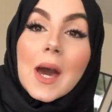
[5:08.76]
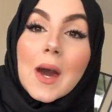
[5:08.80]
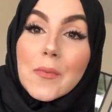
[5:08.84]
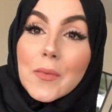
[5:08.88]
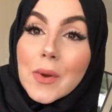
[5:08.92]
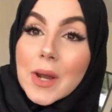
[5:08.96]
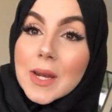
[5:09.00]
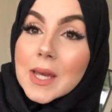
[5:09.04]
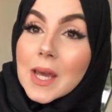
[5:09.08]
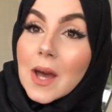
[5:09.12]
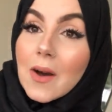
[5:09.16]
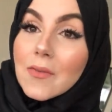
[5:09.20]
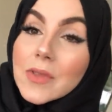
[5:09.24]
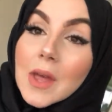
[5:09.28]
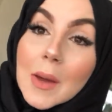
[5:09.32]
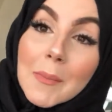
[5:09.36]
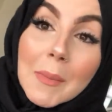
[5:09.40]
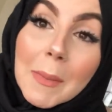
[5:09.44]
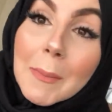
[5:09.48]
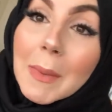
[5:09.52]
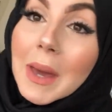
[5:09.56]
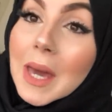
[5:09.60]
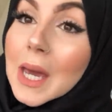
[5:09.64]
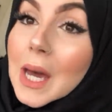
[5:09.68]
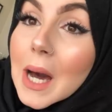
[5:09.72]
I'm ready, I've done
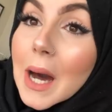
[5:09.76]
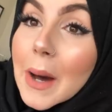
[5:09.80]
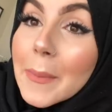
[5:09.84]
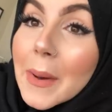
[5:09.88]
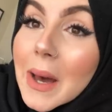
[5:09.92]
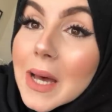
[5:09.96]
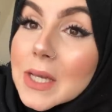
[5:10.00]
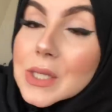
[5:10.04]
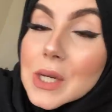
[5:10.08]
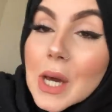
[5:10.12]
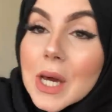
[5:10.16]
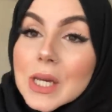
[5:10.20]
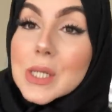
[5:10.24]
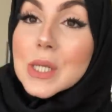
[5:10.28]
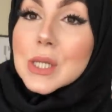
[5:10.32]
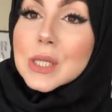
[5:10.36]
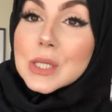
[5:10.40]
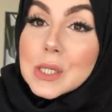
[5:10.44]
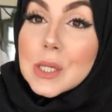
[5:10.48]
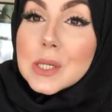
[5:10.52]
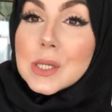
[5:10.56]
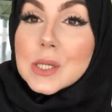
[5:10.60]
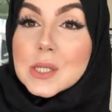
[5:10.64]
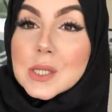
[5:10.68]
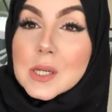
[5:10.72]
my makeup. As you guys can
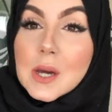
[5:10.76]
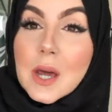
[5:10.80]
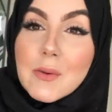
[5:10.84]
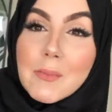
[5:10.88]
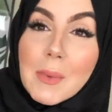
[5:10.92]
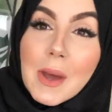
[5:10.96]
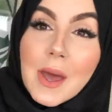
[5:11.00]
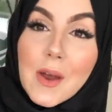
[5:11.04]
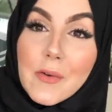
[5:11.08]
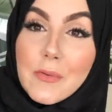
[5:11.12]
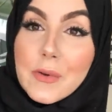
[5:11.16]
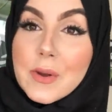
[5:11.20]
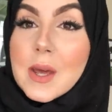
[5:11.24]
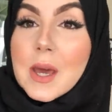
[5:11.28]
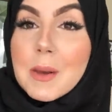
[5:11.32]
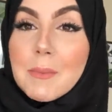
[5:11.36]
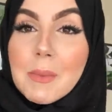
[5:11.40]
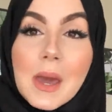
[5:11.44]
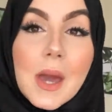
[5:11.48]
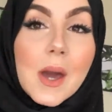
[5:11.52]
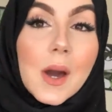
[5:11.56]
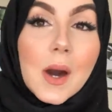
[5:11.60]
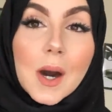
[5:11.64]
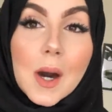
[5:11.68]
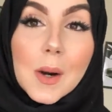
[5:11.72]
see, this is kind of my everyday
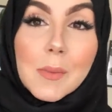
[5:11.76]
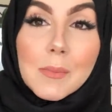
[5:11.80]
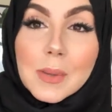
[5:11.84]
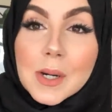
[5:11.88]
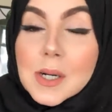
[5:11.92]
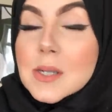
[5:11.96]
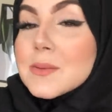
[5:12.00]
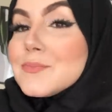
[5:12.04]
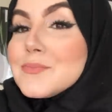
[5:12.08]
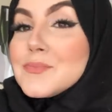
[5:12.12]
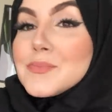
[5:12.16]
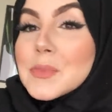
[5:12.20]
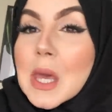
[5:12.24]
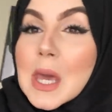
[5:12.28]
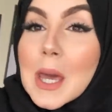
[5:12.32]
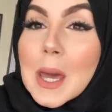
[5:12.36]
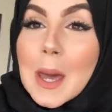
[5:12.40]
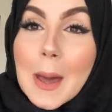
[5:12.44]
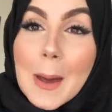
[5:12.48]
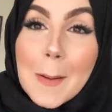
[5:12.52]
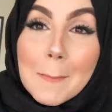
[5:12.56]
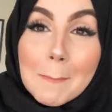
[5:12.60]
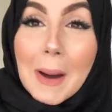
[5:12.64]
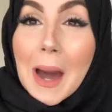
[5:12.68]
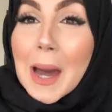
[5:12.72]
makeup.
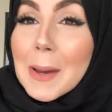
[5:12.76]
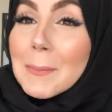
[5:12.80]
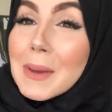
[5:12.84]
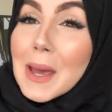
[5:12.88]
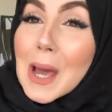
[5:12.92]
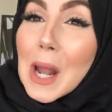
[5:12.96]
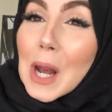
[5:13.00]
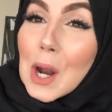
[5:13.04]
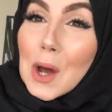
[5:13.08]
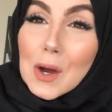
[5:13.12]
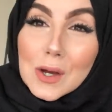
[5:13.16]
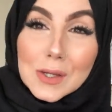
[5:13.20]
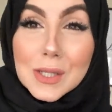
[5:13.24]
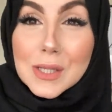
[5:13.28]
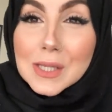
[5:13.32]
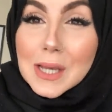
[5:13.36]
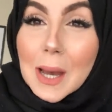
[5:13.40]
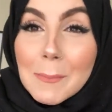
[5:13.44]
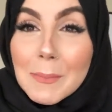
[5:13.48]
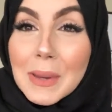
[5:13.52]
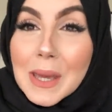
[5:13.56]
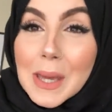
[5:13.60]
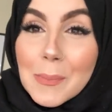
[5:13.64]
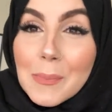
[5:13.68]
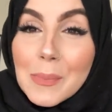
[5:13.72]
Might be a lot to
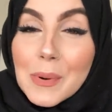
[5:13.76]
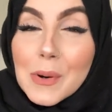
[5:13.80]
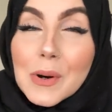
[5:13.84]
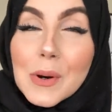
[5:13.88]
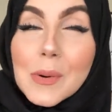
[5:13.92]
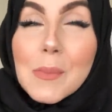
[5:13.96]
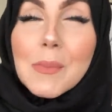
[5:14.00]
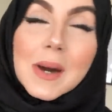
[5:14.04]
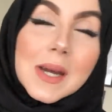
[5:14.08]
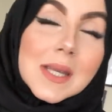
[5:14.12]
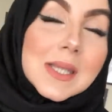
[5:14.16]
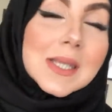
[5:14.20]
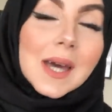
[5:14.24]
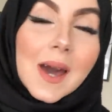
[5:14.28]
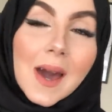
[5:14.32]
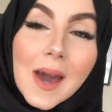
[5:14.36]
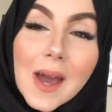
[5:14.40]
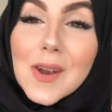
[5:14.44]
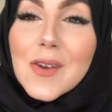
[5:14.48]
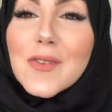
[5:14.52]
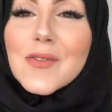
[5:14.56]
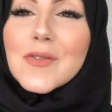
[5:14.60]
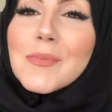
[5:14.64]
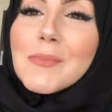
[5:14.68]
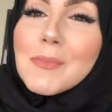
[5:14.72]
some people, but it's
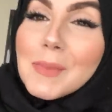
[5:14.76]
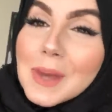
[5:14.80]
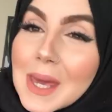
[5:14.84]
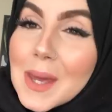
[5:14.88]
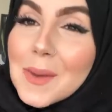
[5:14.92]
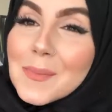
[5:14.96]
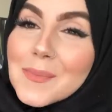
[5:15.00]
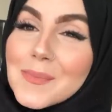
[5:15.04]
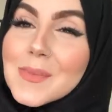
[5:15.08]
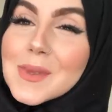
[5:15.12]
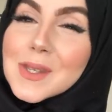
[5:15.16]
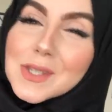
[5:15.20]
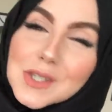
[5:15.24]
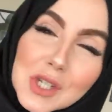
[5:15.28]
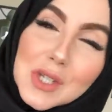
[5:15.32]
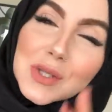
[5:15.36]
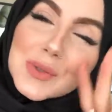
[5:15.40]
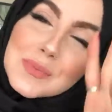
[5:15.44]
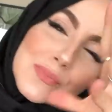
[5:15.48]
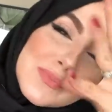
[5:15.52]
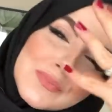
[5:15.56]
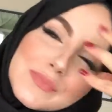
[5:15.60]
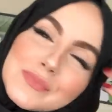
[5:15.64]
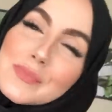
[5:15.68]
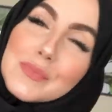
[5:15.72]
kind of me. It's
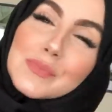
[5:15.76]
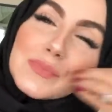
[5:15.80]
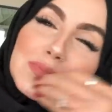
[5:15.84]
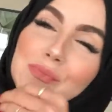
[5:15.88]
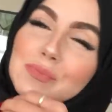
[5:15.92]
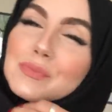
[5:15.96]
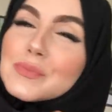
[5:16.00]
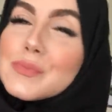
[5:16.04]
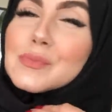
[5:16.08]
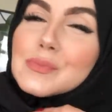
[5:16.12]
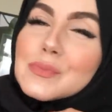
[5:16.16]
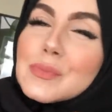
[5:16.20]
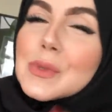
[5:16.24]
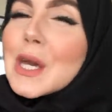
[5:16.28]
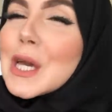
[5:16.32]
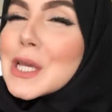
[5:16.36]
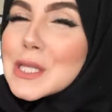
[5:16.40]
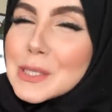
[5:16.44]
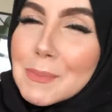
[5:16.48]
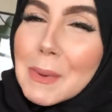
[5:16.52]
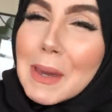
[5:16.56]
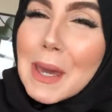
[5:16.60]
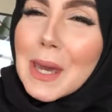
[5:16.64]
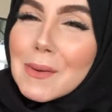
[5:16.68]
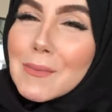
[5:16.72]
just,
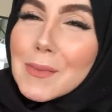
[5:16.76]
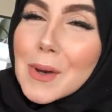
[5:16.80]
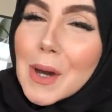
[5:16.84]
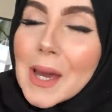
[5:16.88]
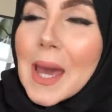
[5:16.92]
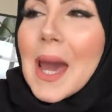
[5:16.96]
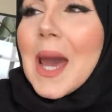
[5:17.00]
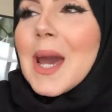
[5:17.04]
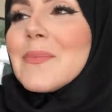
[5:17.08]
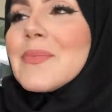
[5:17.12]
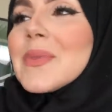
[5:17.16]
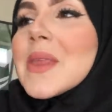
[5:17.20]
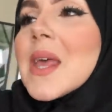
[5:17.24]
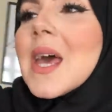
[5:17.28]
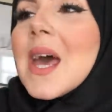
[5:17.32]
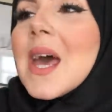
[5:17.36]
it's me, okay?